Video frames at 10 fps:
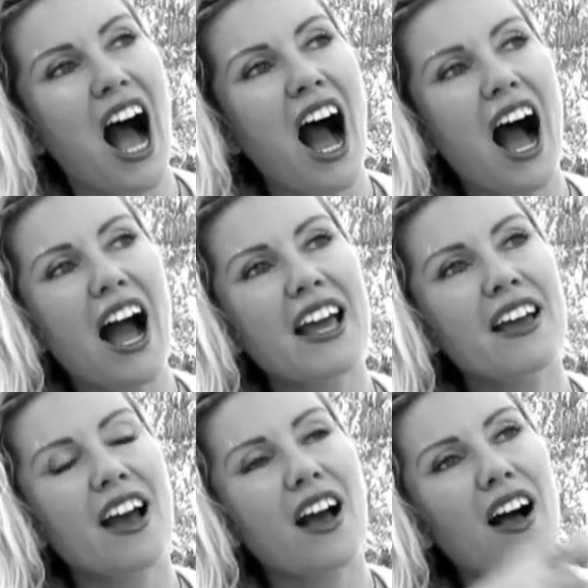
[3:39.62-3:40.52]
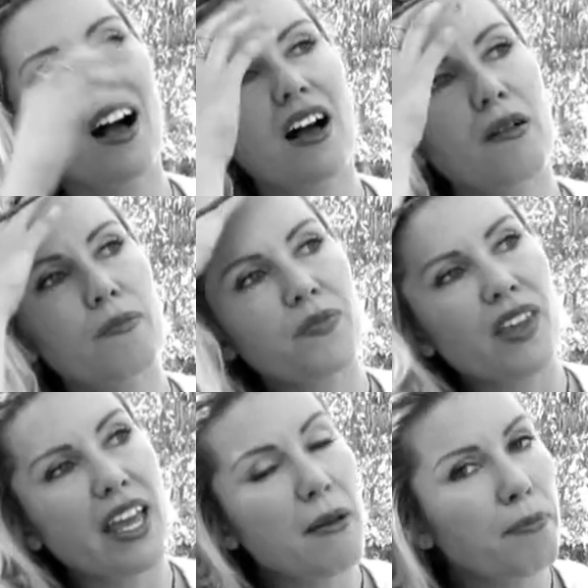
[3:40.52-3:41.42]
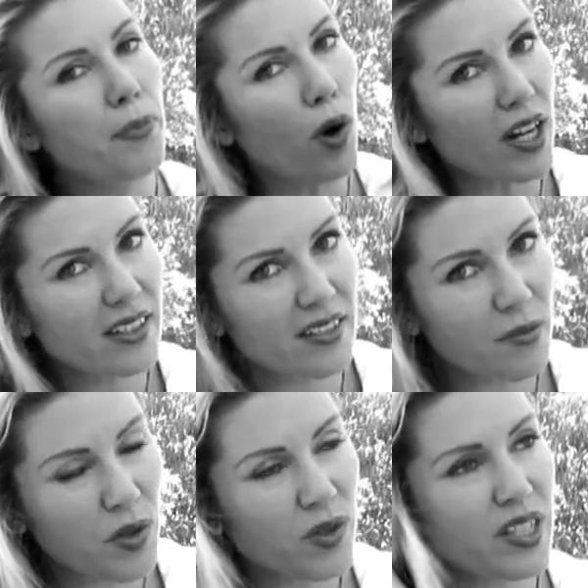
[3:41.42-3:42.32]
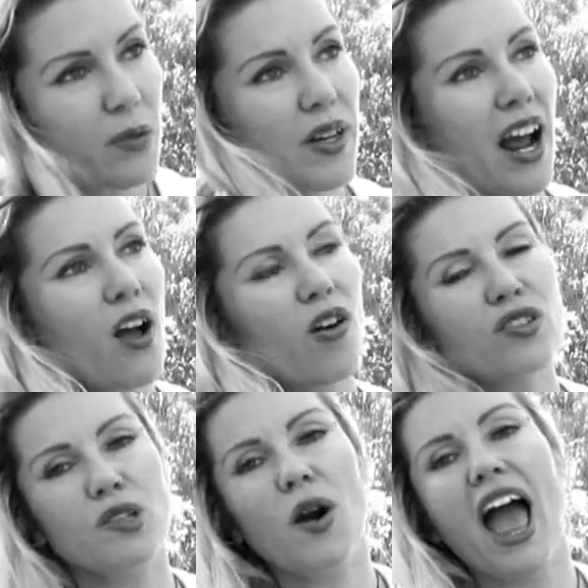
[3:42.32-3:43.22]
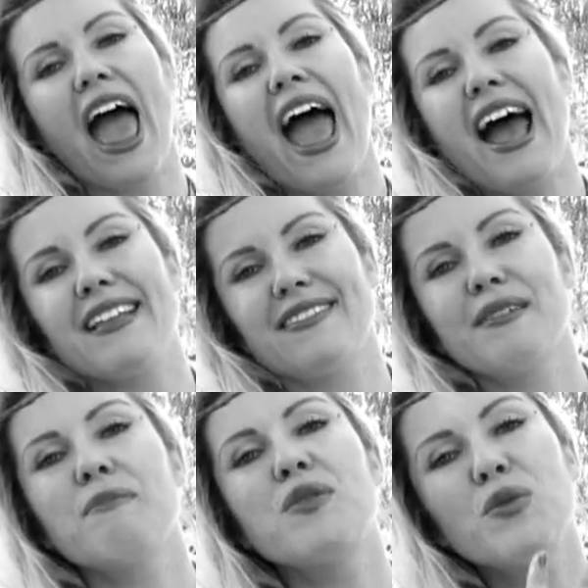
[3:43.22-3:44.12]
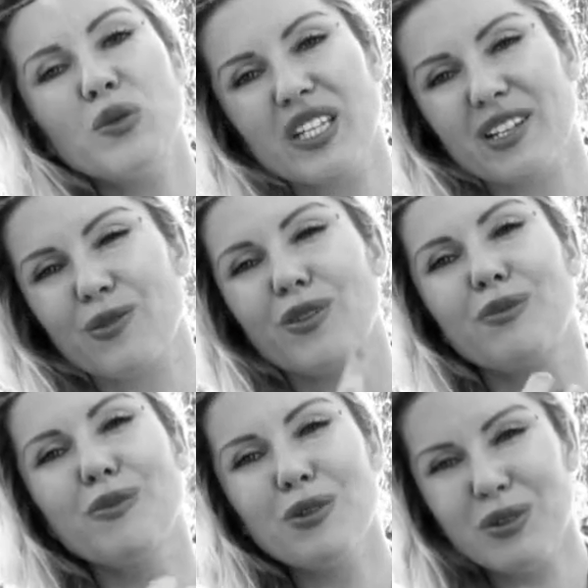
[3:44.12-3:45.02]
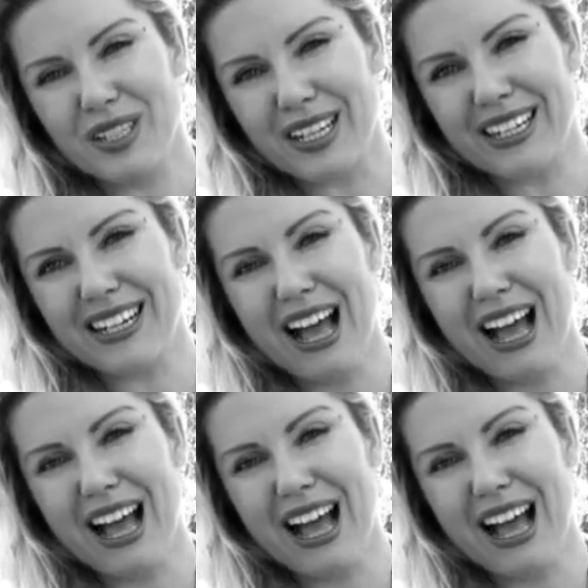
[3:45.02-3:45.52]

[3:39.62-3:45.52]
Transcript: I embody the music, but I also add music to the music